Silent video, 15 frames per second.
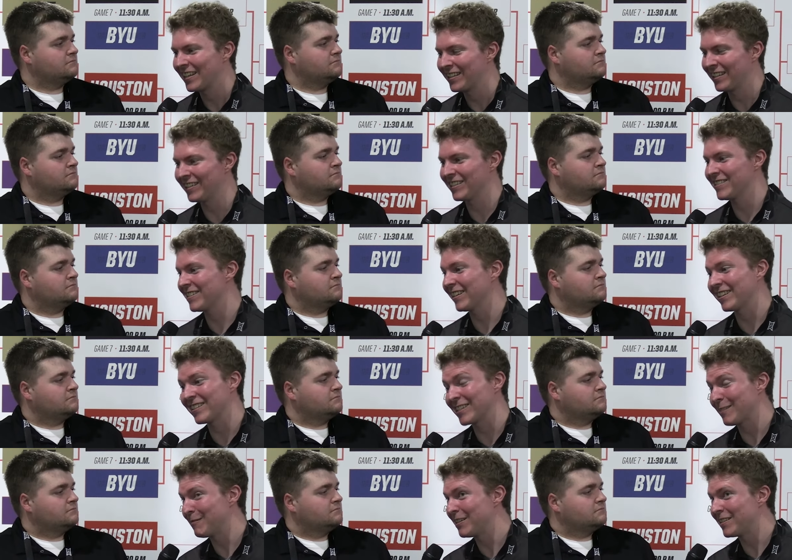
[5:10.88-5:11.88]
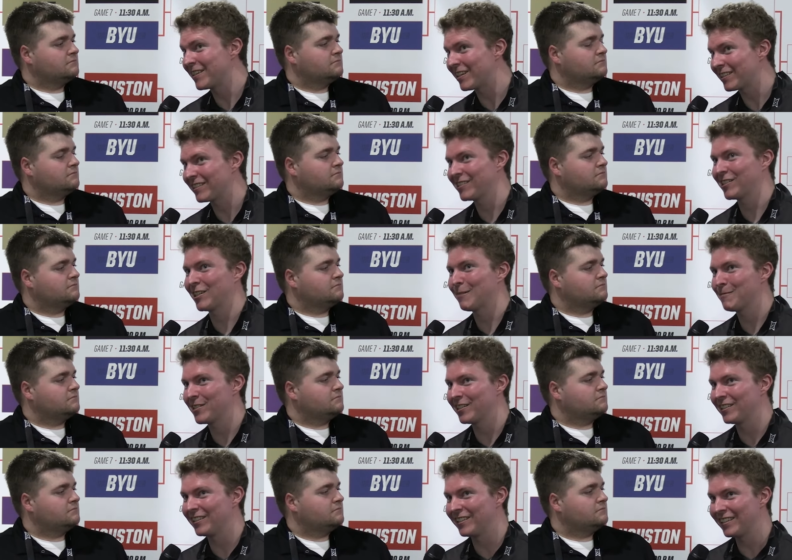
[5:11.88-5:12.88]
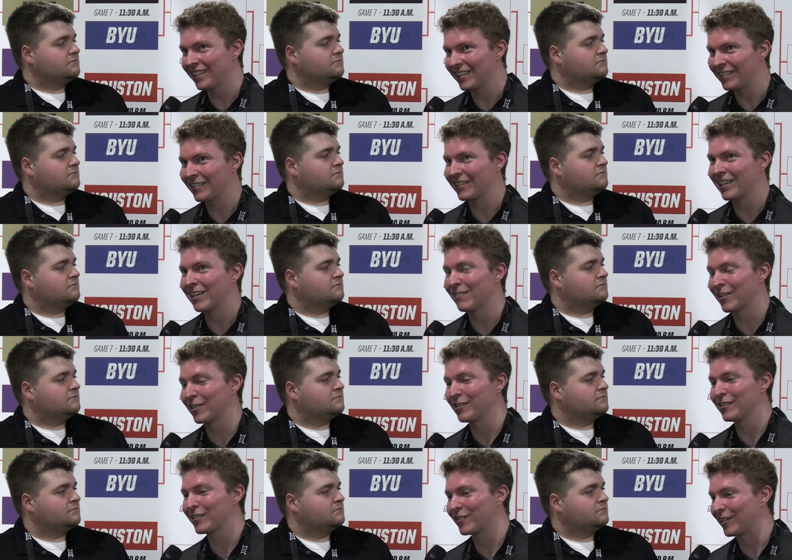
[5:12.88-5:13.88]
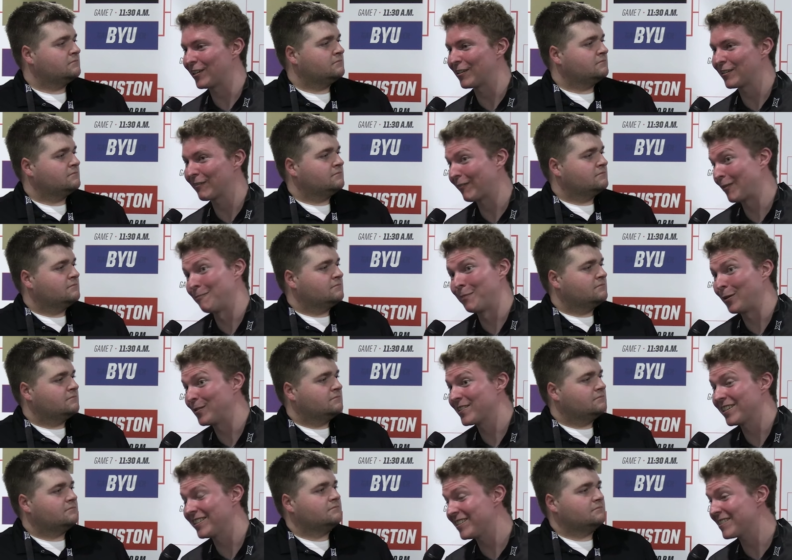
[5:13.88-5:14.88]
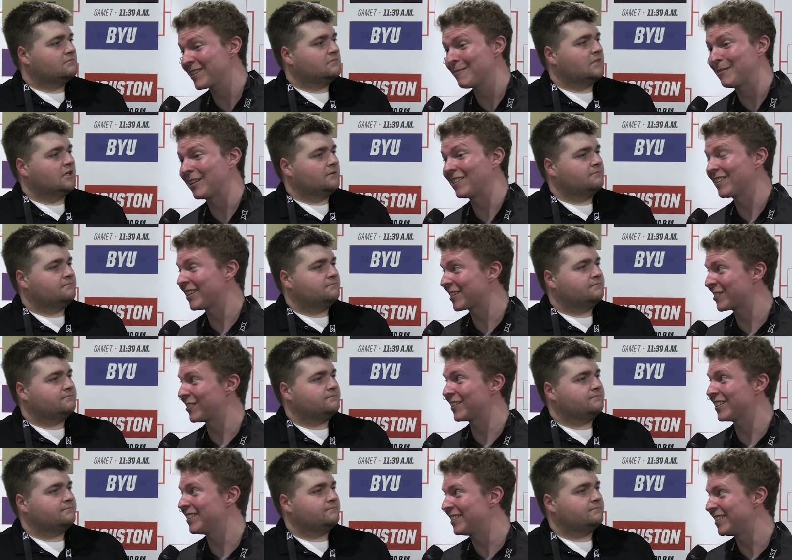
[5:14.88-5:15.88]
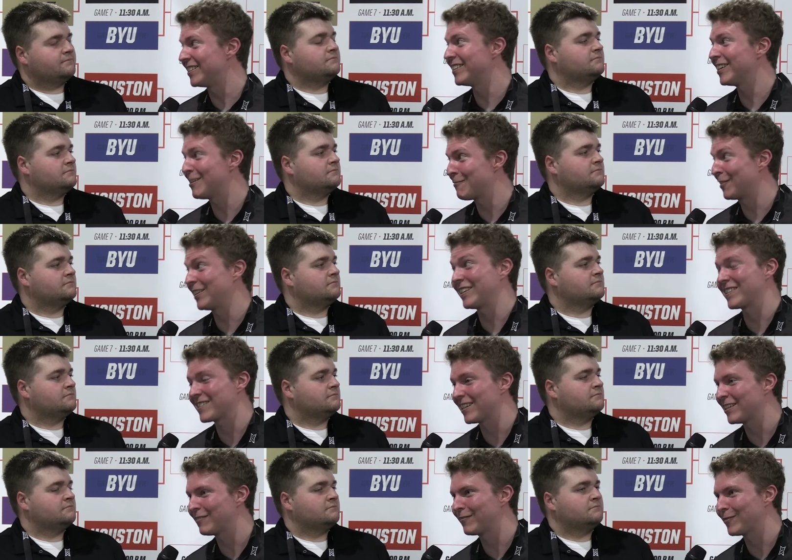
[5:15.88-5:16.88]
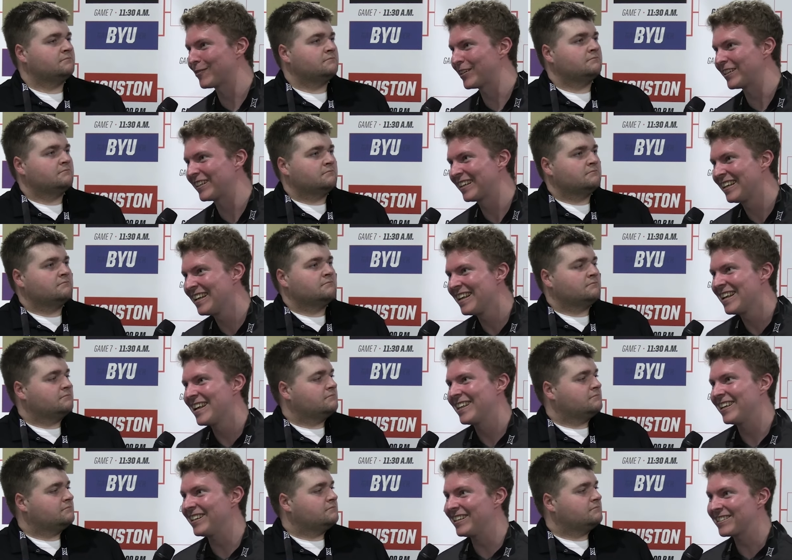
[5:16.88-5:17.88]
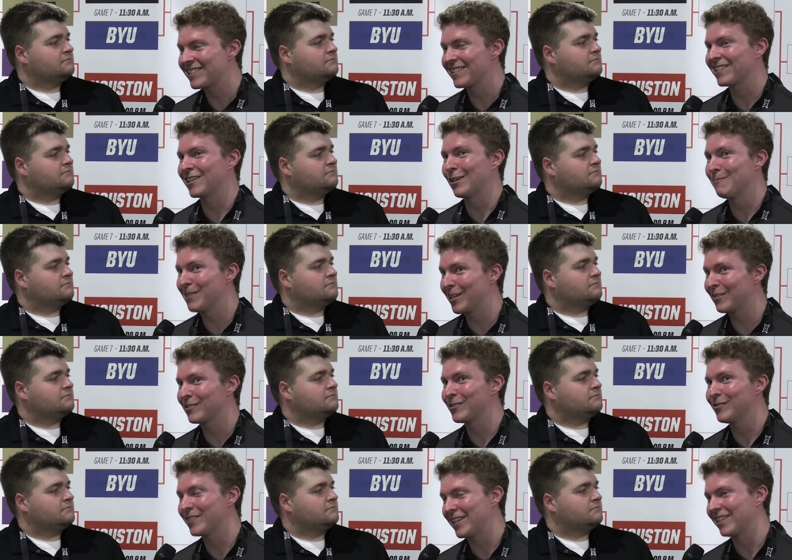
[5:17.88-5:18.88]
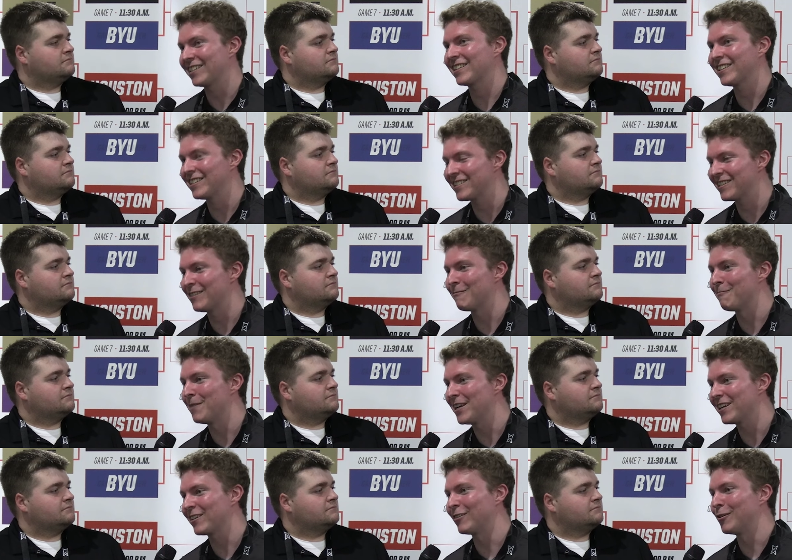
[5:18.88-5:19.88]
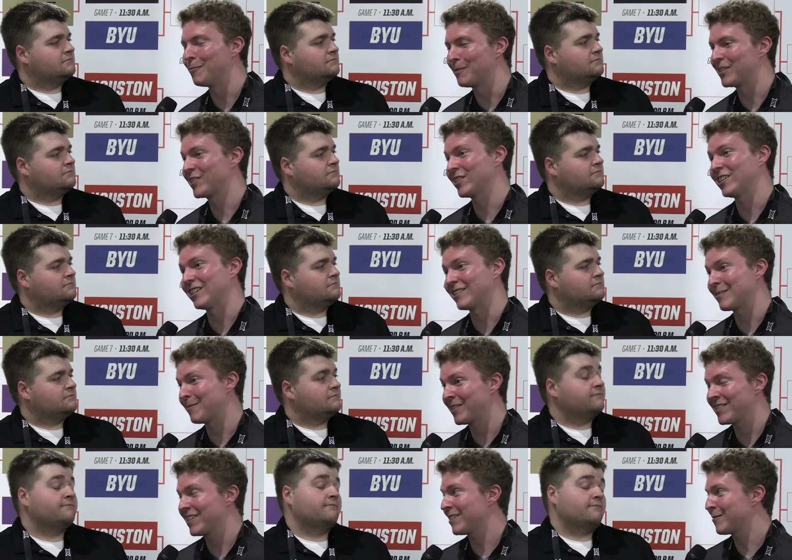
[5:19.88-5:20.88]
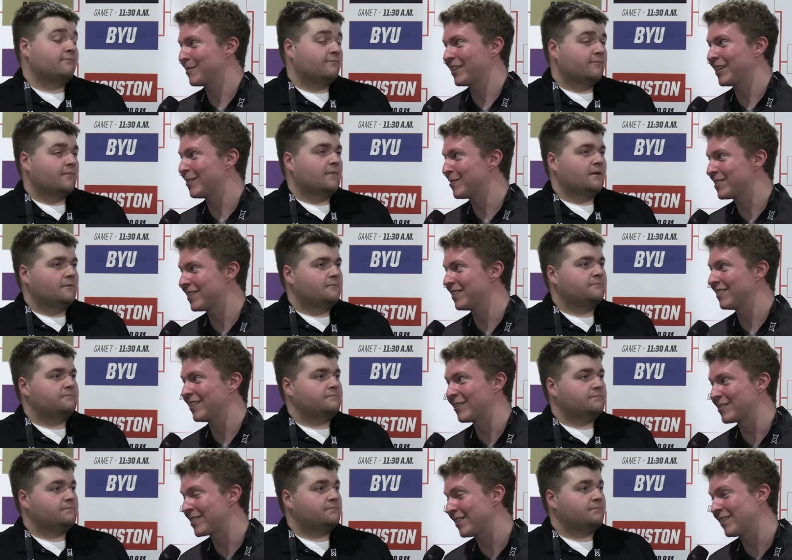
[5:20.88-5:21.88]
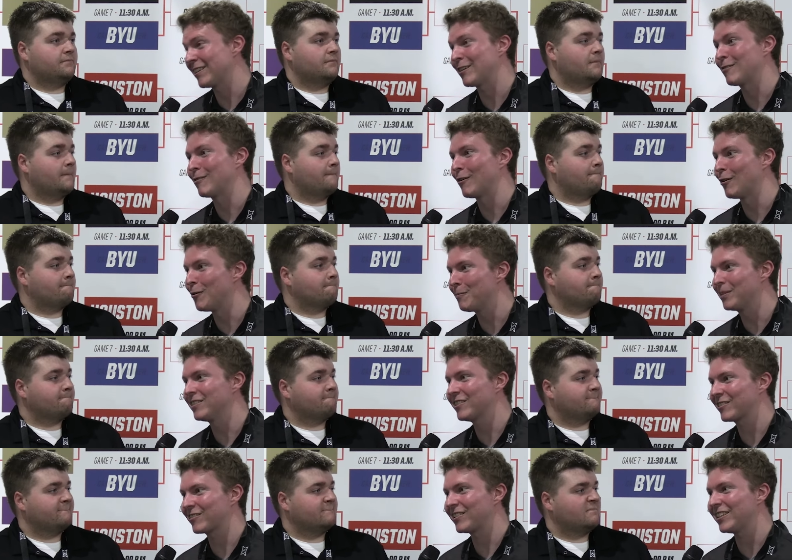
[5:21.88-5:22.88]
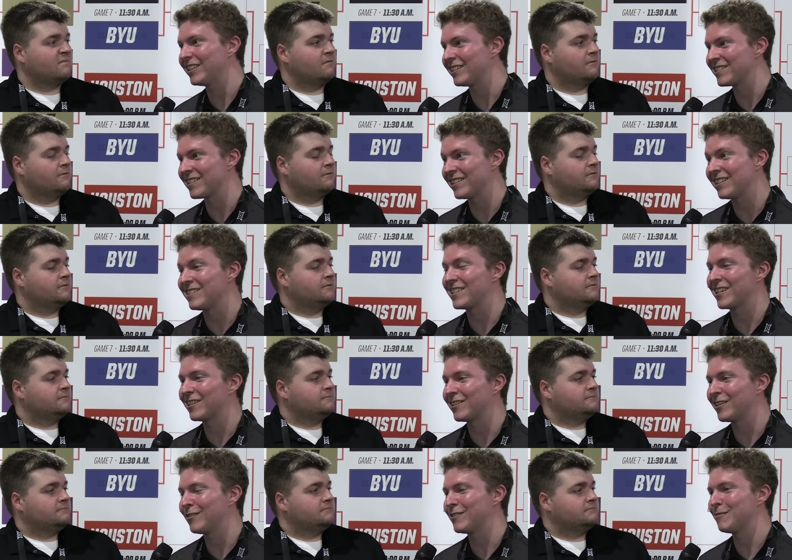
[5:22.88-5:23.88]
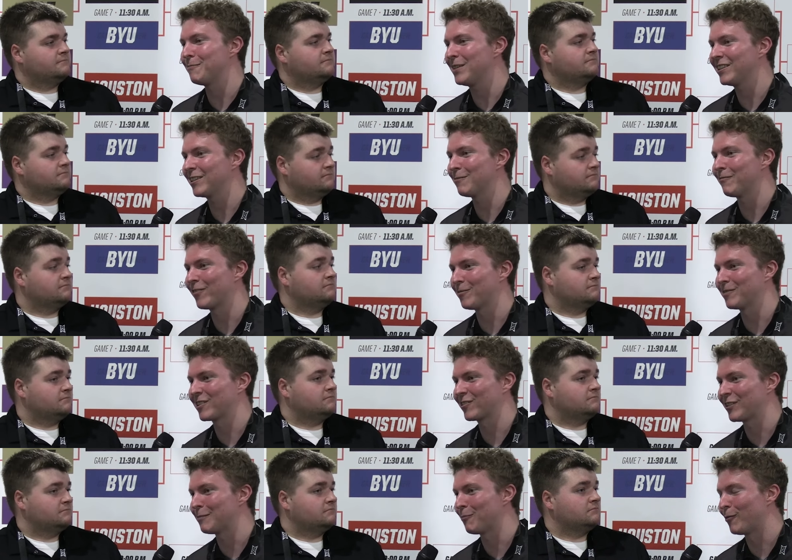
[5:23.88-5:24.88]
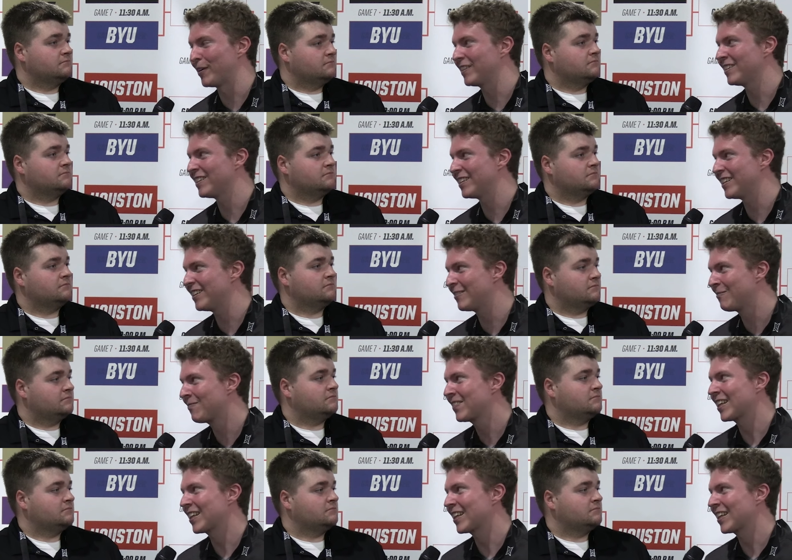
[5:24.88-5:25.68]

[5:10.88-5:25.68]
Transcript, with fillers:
Speaker 1: The second time they got the job done. You're going to have a good crowd for both sides. It's going to be electric in here. I'm really excited for it. It's going to come down to, can K-State make open shots? Because that's what Iowa State allows. They allow open threes, and they dare you to beat them from the three-point line.